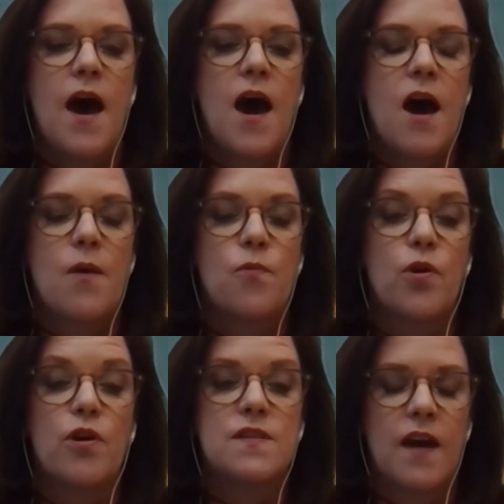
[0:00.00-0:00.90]
We're
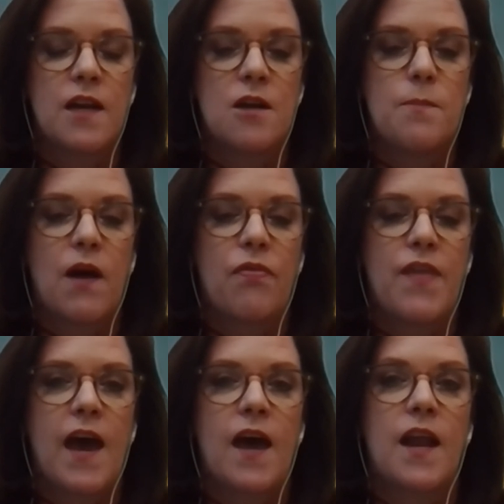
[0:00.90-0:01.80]
excited about
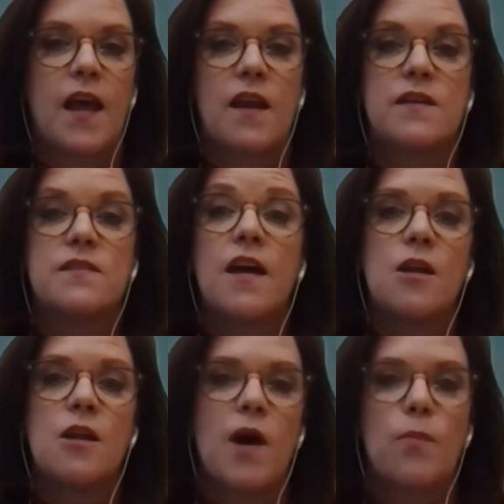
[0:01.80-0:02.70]
that and excited
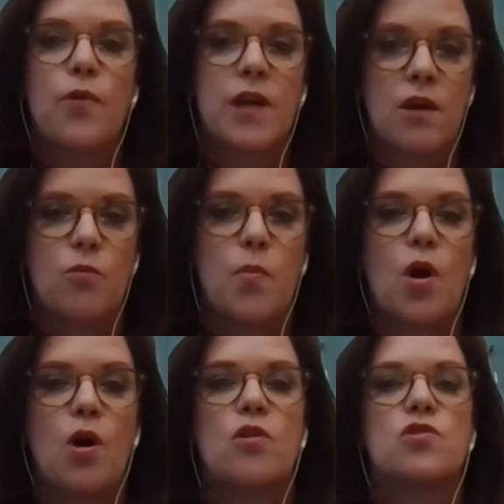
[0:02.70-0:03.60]
about bringing other
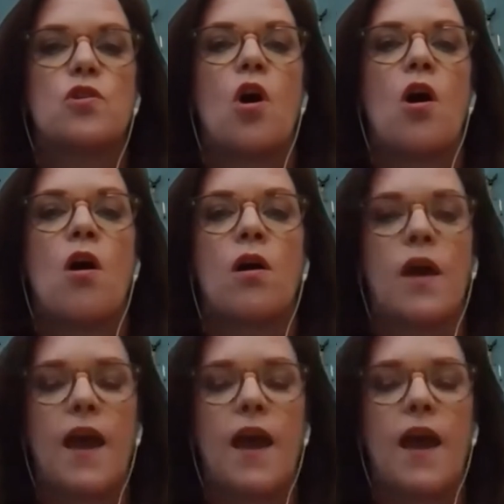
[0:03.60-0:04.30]
partners along.